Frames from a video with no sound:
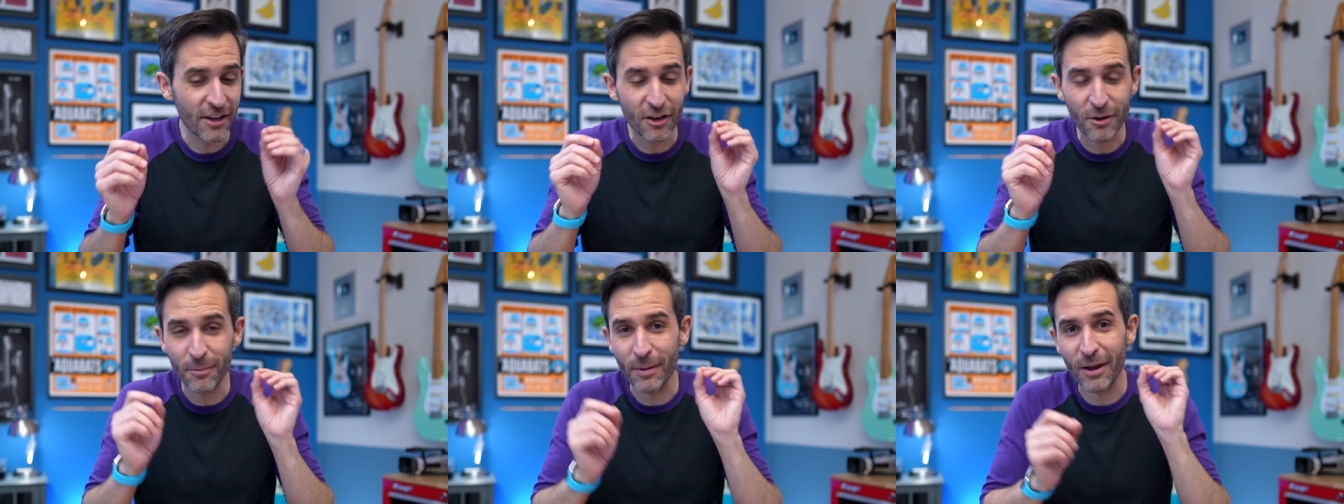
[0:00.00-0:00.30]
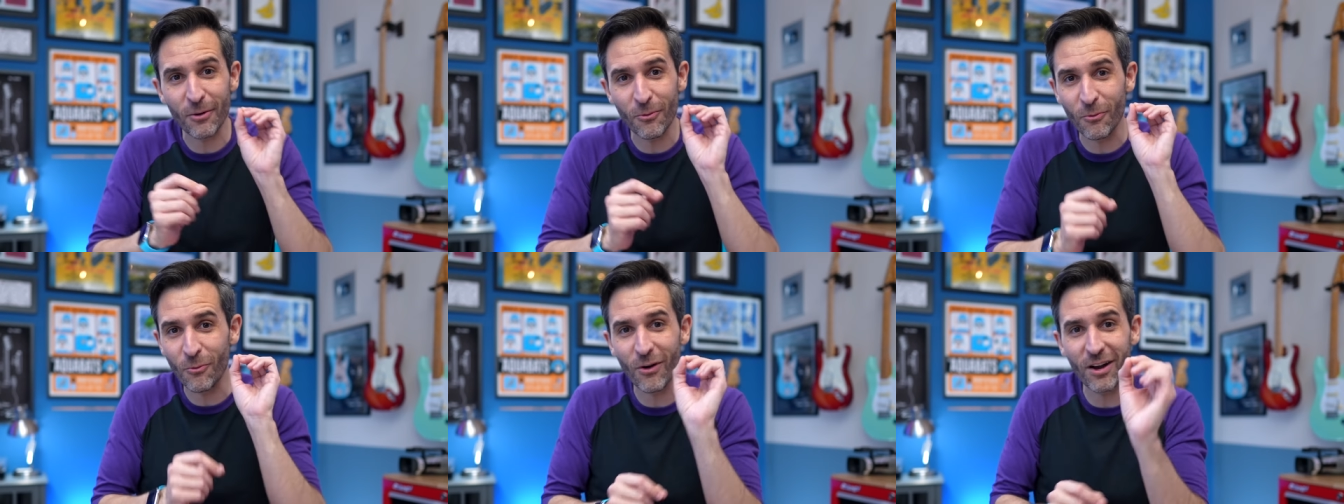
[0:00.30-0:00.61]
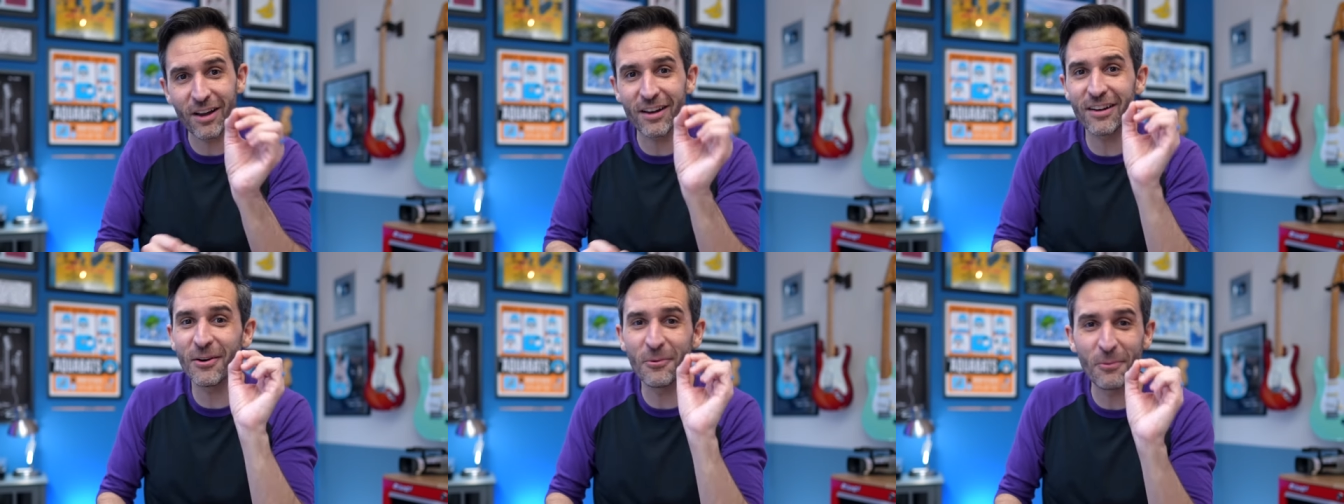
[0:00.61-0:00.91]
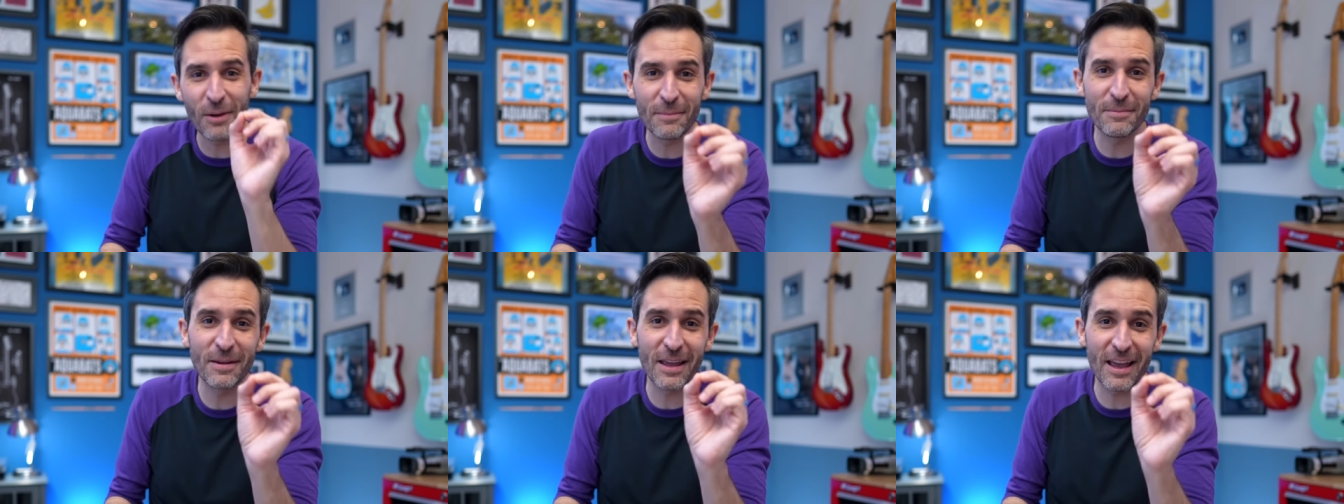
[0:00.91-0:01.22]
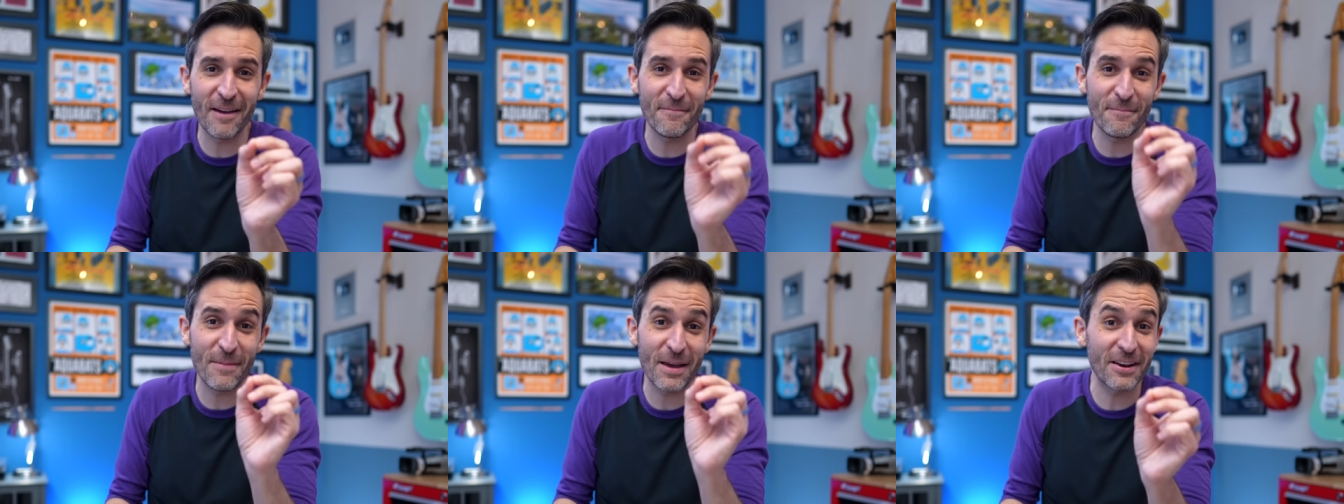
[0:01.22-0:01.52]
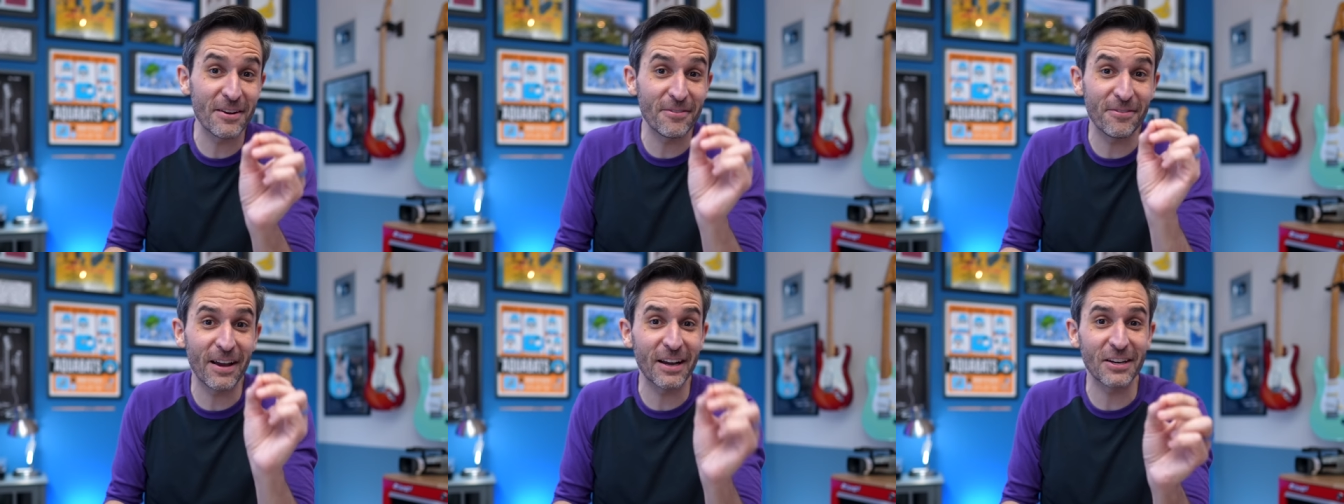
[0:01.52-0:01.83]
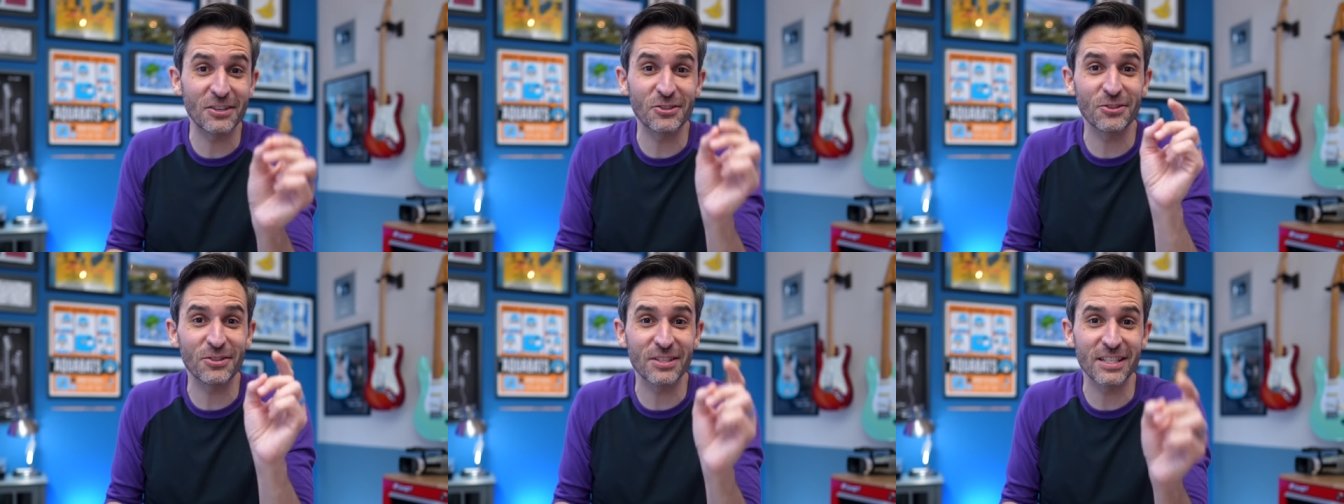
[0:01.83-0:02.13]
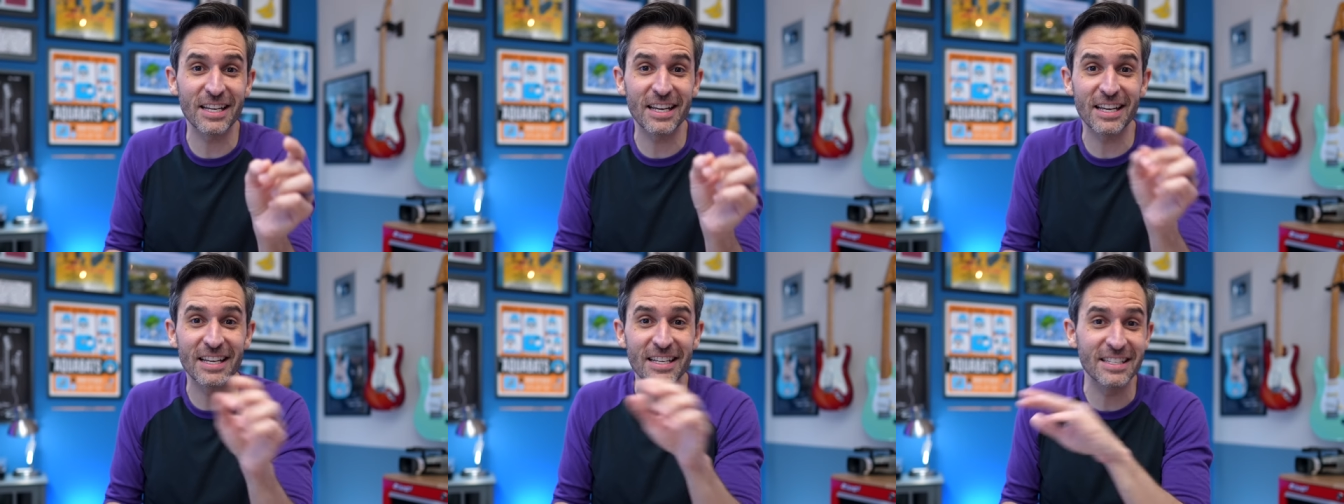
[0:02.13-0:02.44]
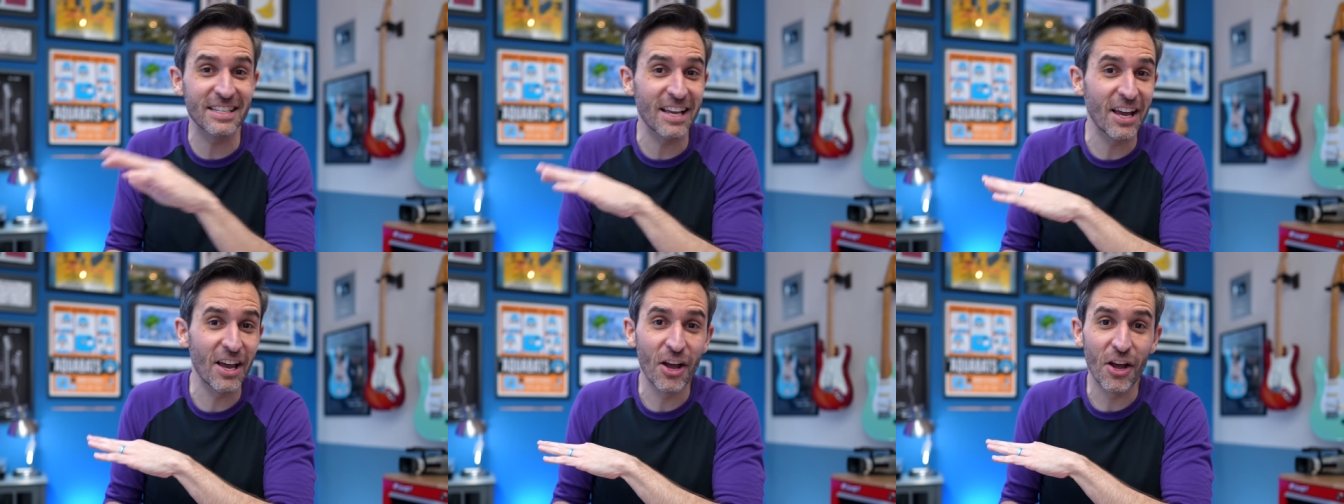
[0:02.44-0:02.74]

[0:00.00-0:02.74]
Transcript: no matter what a webcam manufacturer says,